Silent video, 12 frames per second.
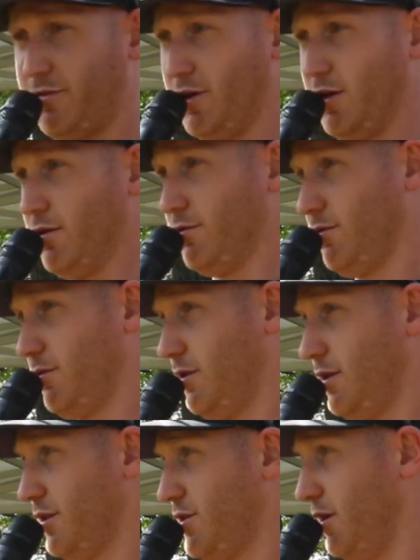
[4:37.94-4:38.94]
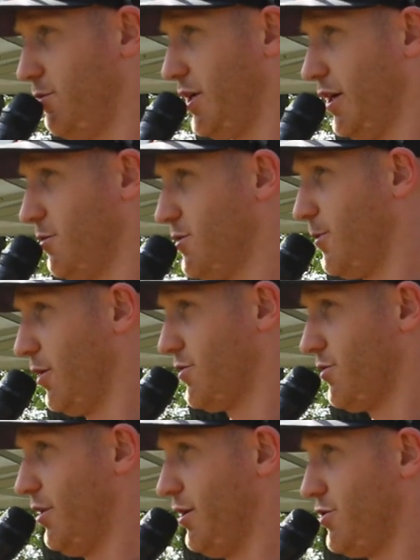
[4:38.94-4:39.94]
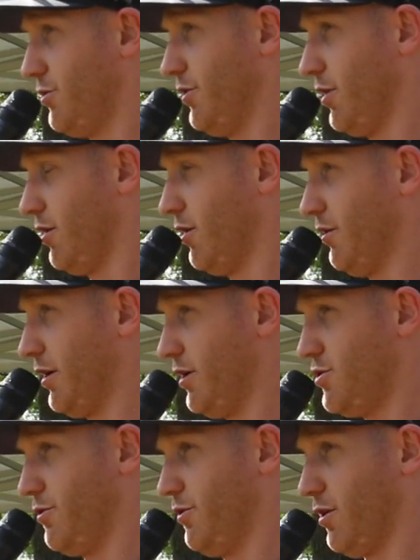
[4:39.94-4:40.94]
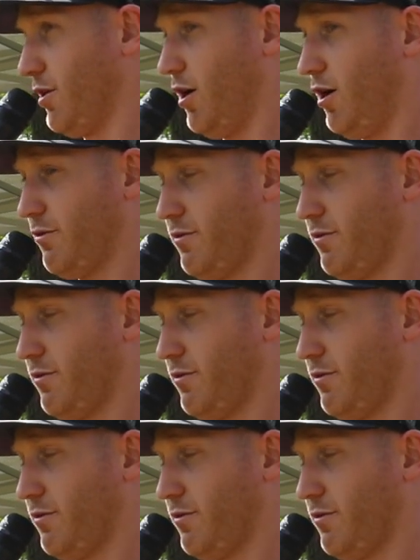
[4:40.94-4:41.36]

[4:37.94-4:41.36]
for the Team Jacobs Bursary, junior curling, and junior golf.